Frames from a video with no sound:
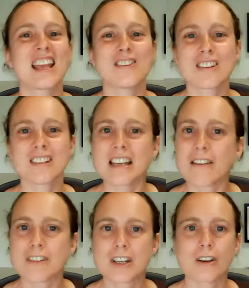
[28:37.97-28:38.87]
You just
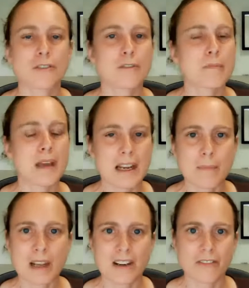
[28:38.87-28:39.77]
have to go through
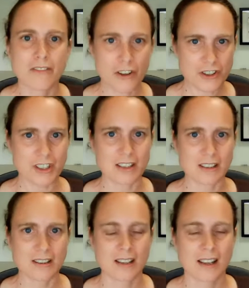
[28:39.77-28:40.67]
many
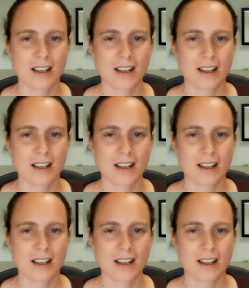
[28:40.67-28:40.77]
versions.